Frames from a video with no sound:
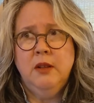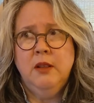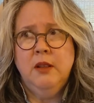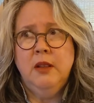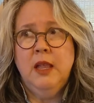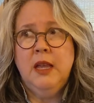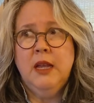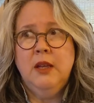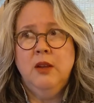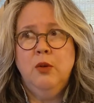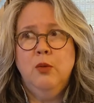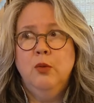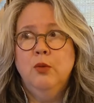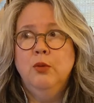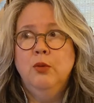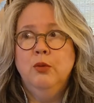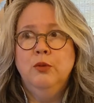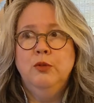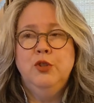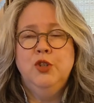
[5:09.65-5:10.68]
like an
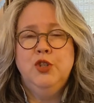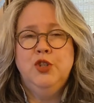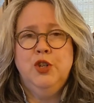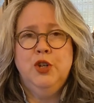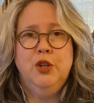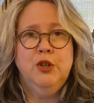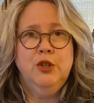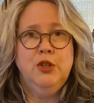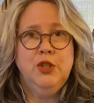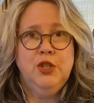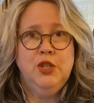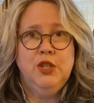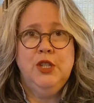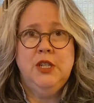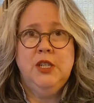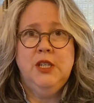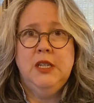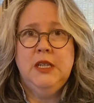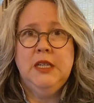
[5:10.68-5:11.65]
old church.